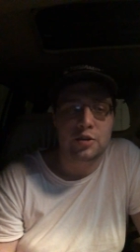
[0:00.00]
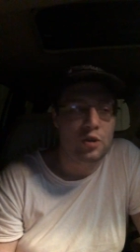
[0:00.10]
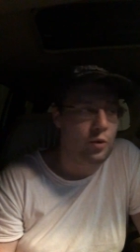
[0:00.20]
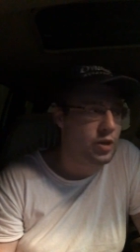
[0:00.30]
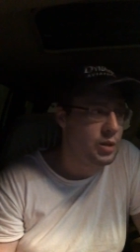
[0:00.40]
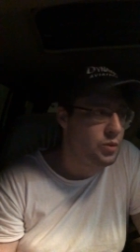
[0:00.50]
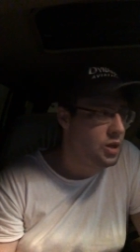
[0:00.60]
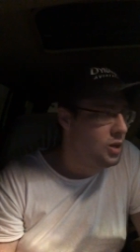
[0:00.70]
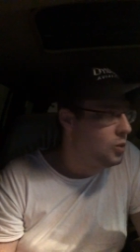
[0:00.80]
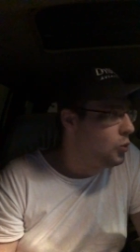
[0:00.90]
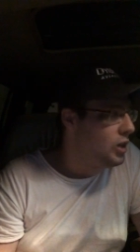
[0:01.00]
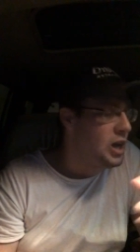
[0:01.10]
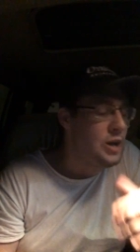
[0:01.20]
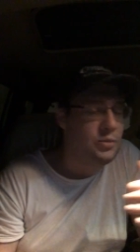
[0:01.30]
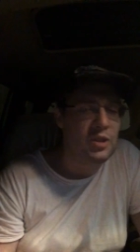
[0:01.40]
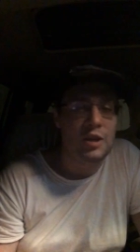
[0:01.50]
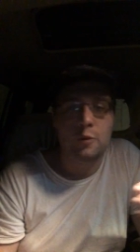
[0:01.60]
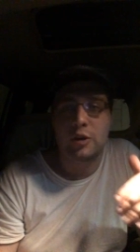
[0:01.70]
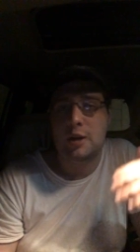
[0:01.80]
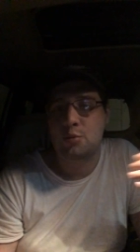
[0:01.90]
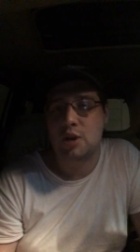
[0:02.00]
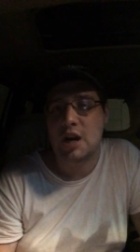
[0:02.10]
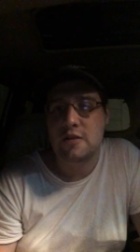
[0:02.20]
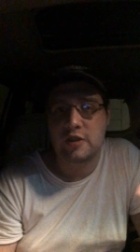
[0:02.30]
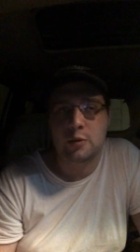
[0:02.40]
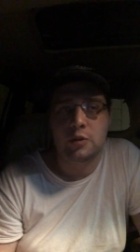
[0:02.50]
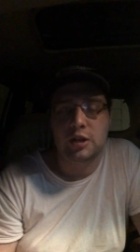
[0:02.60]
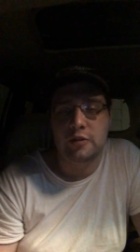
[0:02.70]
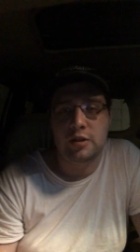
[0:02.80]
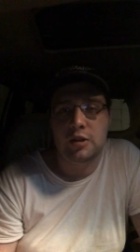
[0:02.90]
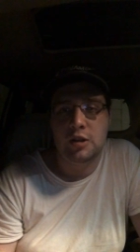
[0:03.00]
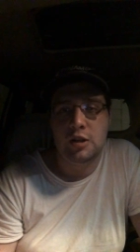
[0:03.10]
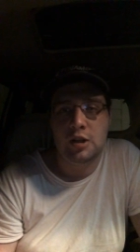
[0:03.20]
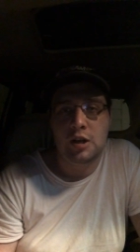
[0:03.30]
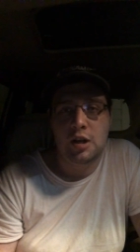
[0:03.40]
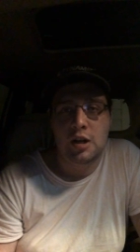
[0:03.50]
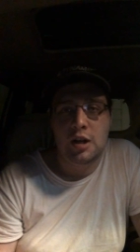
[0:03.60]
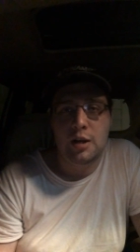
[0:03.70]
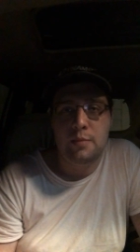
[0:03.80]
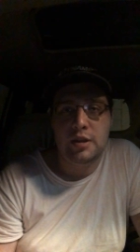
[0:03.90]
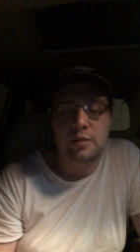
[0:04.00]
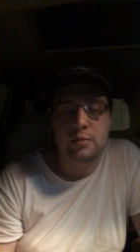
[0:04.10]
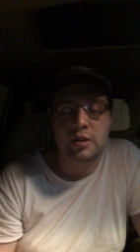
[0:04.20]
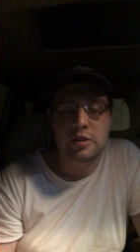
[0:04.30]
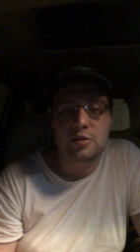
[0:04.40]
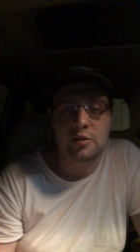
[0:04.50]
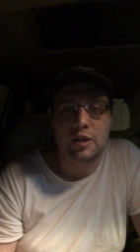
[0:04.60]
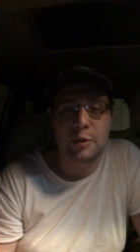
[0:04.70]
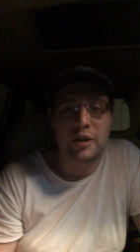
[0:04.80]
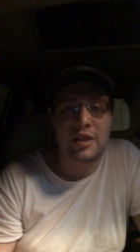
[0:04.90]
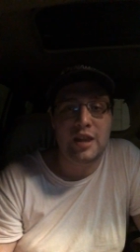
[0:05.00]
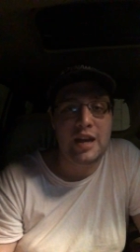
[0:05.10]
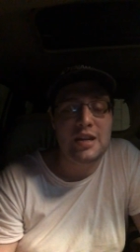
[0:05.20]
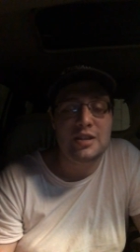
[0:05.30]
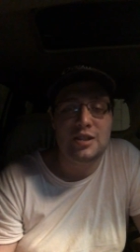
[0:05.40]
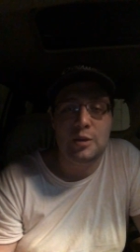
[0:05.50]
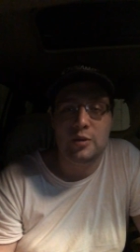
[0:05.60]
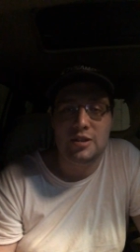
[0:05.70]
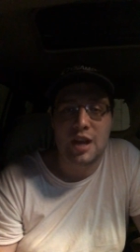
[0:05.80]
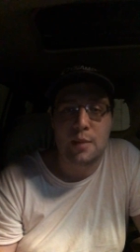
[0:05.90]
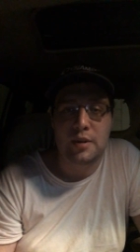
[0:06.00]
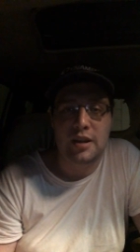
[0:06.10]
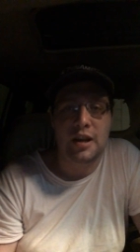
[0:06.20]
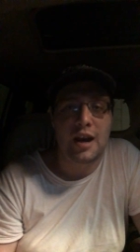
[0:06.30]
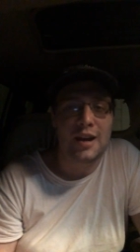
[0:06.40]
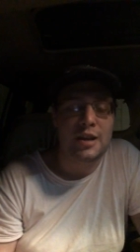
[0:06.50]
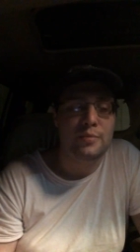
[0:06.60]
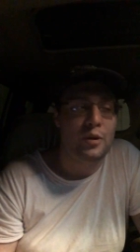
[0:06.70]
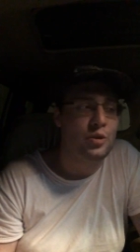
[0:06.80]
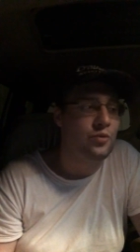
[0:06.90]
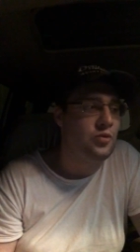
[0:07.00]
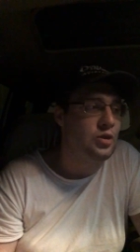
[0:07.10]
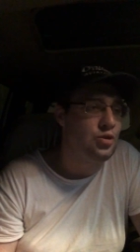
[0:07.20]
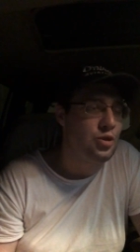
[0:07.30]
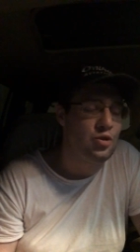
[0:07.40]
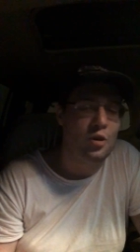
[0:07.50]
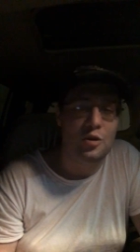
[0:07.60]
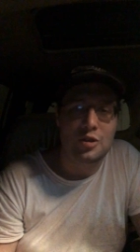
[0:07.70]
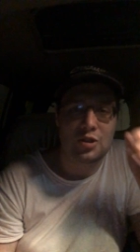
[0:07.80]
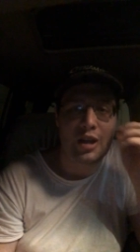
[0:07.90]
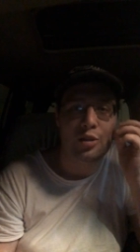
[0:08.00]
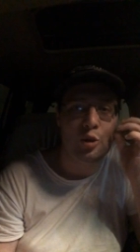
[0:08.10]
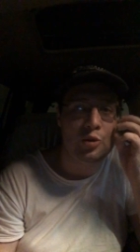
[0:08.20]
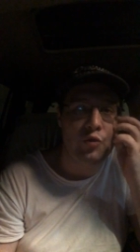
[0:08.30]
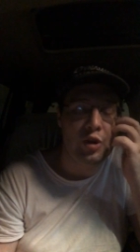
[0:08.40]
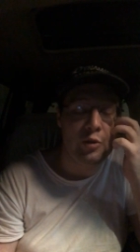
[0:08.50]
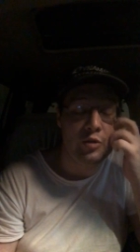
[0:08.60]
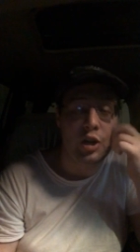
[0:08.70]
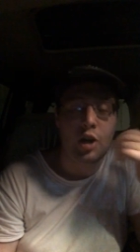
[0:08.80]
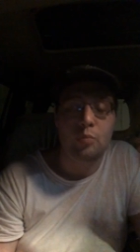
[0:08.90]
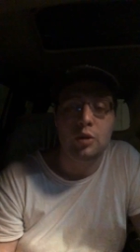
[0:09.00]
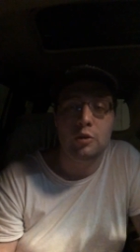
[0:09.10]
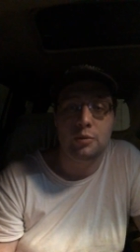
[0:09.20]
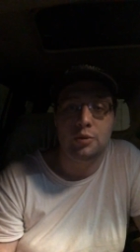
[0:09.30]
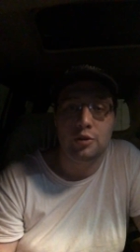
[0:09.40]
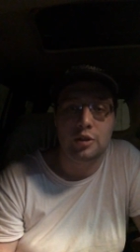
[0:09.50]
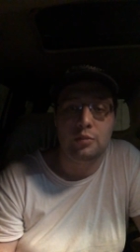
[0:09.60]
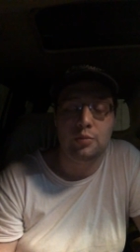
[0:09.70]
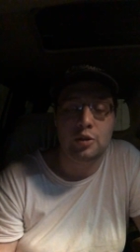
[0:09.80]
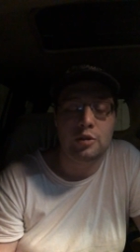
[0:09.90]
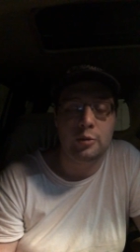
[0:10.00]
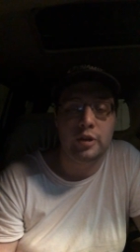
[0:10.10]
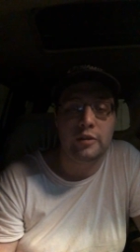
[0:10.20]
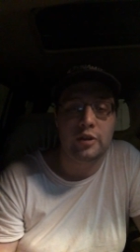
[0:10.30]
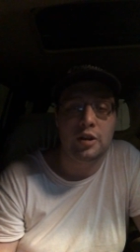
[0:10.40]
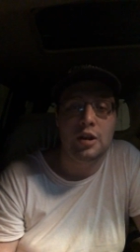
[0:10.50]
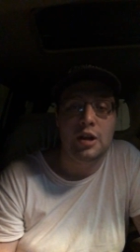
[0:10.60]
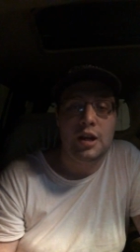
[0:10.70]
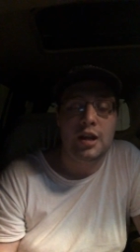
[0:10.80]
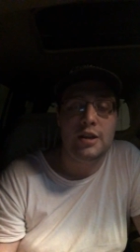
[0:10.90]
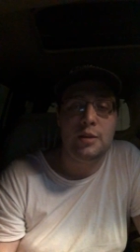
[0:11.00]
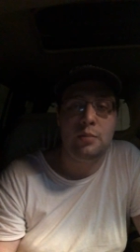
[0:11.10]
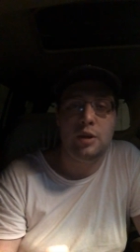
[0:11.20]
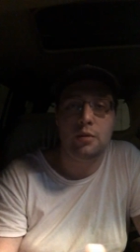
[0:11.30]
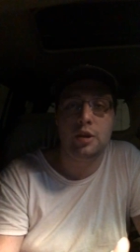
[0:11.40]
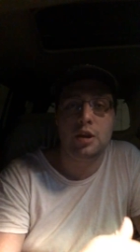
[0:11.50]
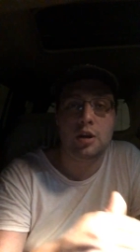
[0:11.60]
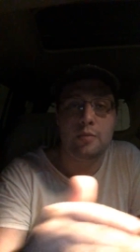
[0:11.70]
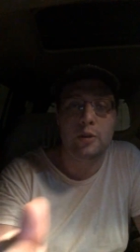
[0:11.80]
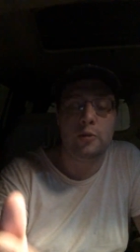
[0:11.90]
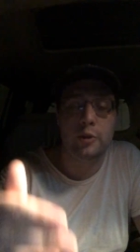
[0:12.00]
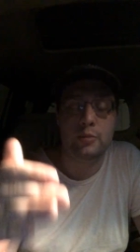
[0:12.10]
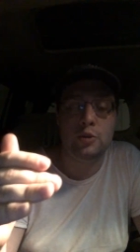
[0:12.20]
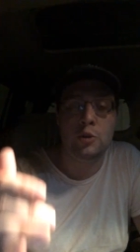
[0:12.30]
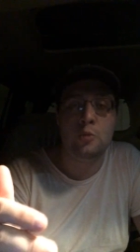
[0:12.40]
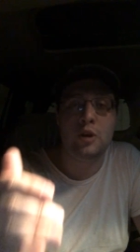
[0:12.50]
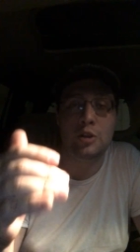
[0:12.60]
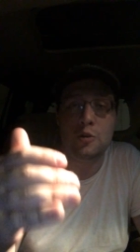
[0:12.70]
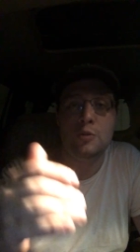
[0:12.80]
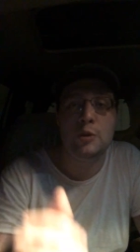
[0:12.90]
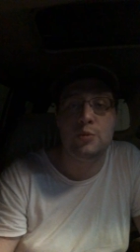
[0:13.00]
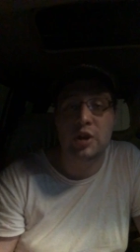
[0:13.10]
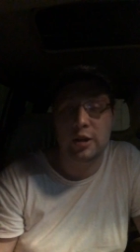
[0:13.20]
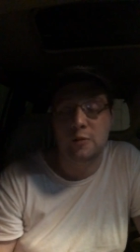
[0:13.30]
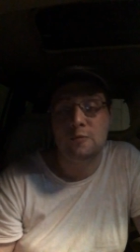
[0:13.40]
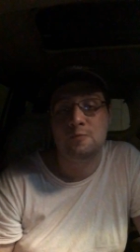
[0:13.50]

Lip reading: Show them what I'm seeing when I'm driving or whatever. Basically, so that way they can see what's happening. I can take those videos, upload them to the computer or whatever, and then be able to upload them to my YouTube channel.